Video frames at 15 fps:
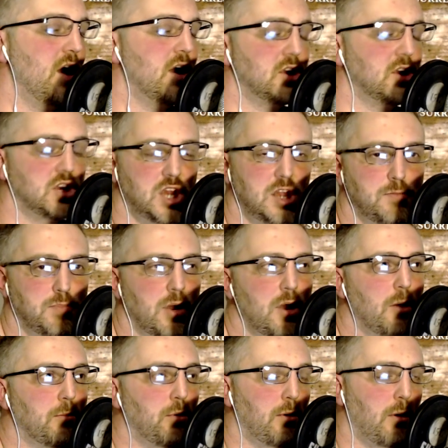sheep
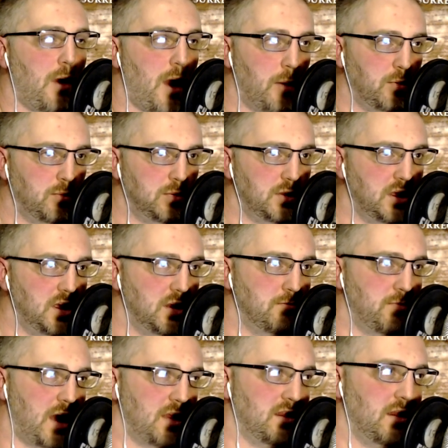probably in
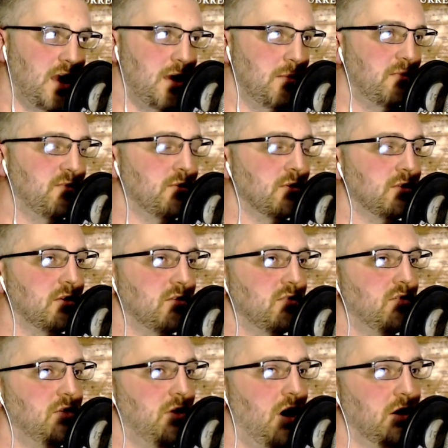Bethlehem for the
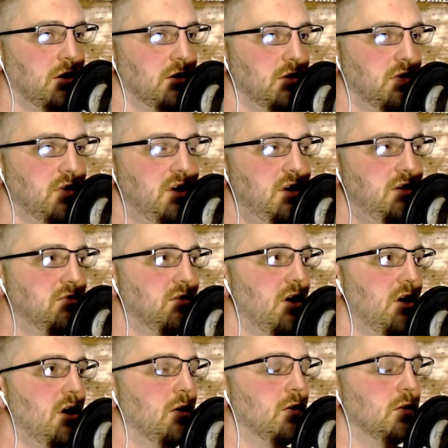slaughter, these
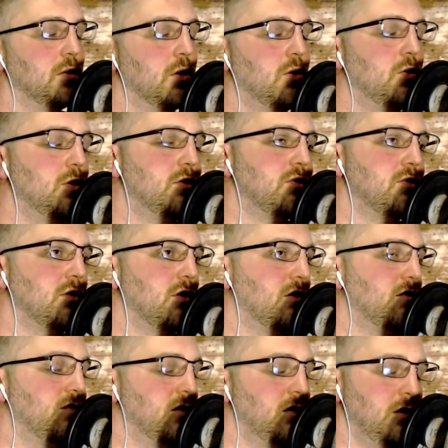lowest
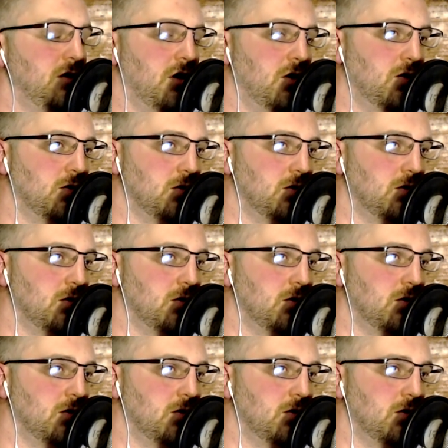of the low